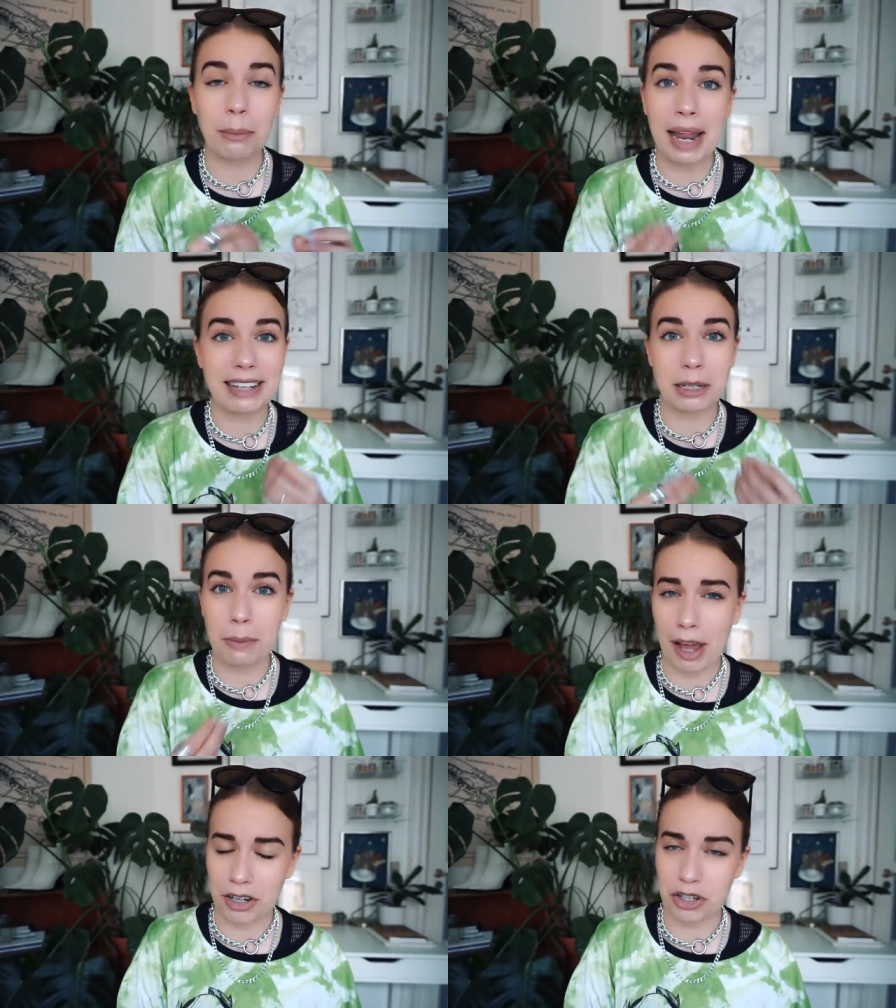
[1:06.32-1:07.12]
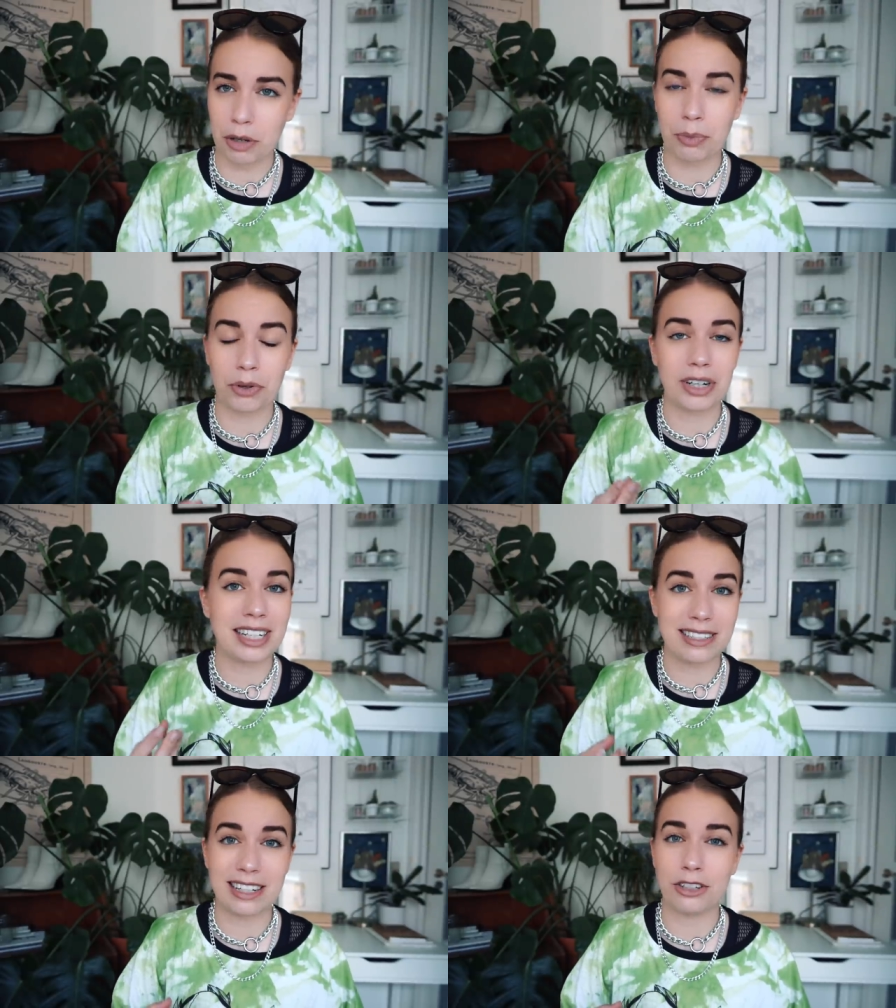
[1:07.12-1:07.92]
in plastic packaging but
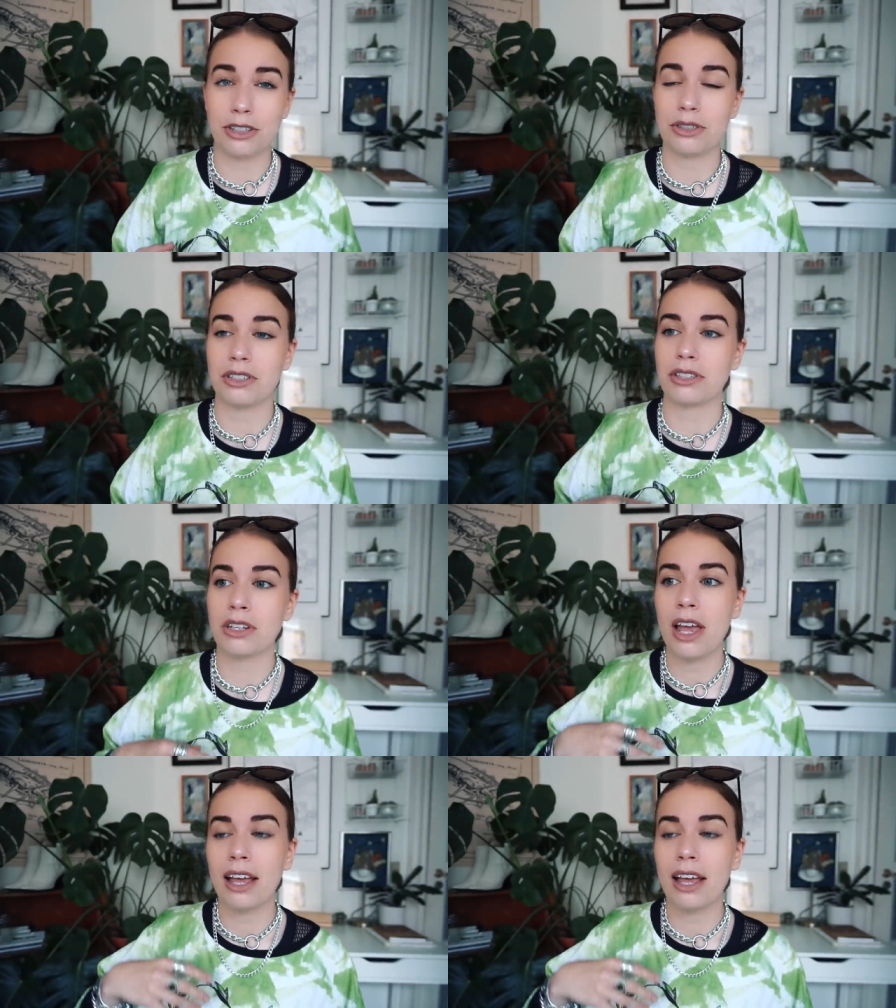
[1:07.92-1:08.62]
instead uses